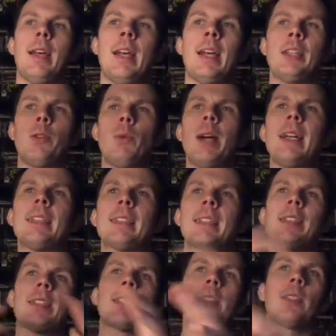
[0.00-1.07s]
And the way it's in
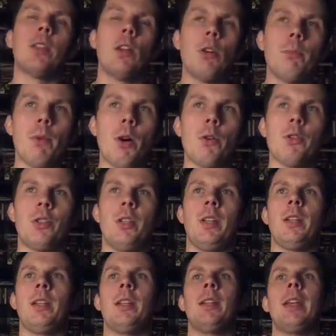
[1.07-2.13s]
slow
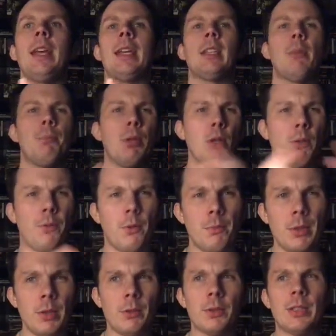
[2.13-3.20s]
motion and the beautiful
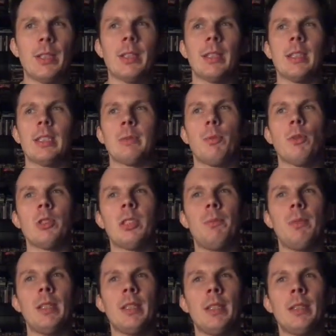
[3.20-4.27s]
music, it's supposed to
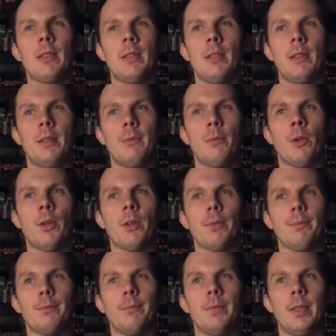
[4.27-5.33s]
be more
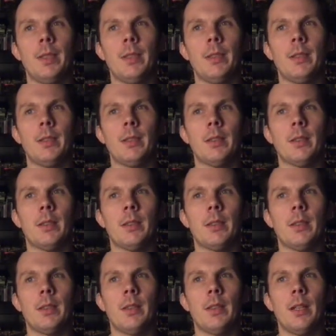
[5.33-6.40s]

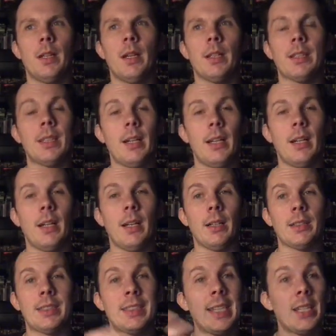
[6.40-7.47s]
uh, uh,
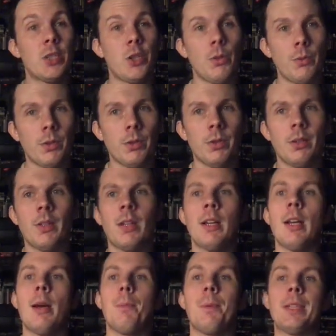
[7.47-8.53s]
sensual.
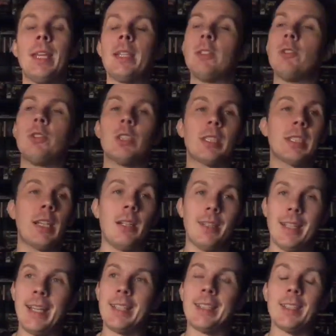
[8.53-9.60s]
But then you just
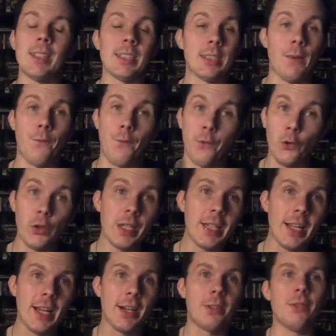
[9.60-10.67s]
get to this
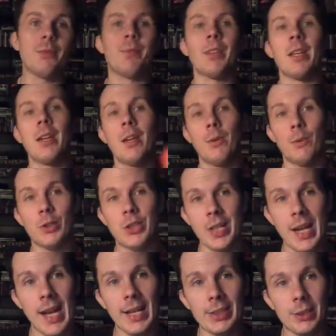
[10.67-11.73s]
freak out where she
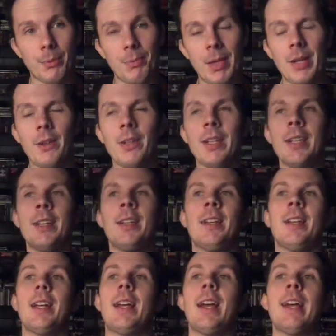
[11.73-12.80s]
has her period
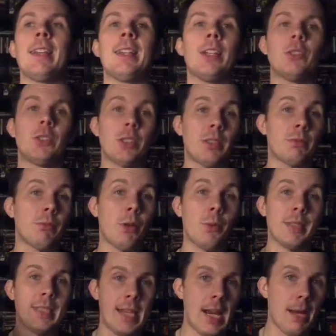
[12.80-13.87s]
and they're just
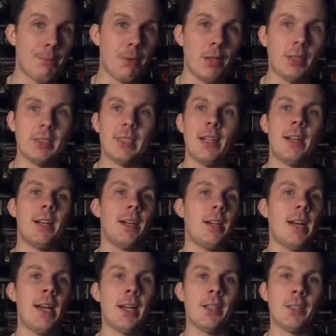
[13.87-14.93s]
throwing tampons at her,
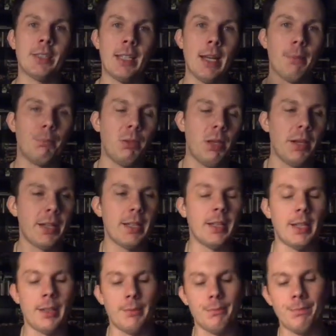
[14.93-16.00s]
at her saying plug it
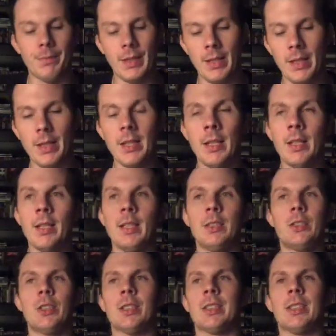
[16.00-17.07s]
up.
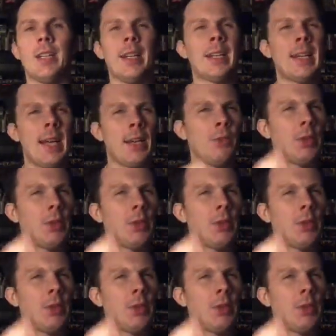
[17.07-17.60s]
Just again,